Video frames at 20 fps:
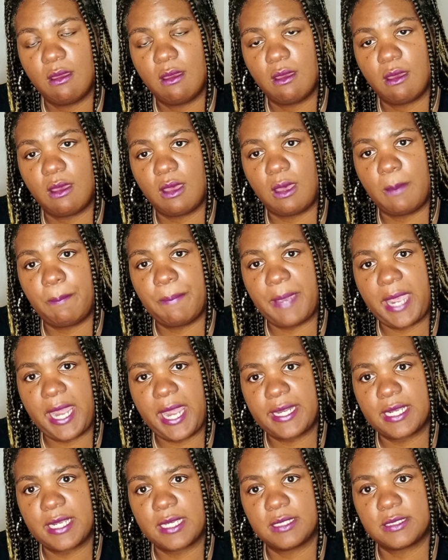a
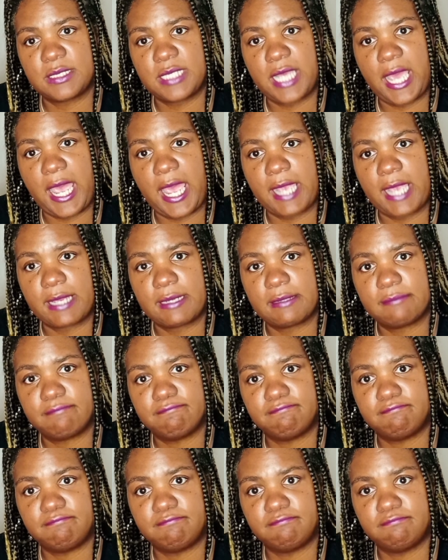panic attack,
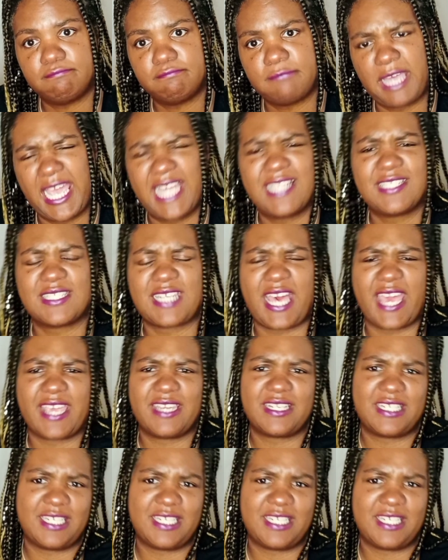anxiety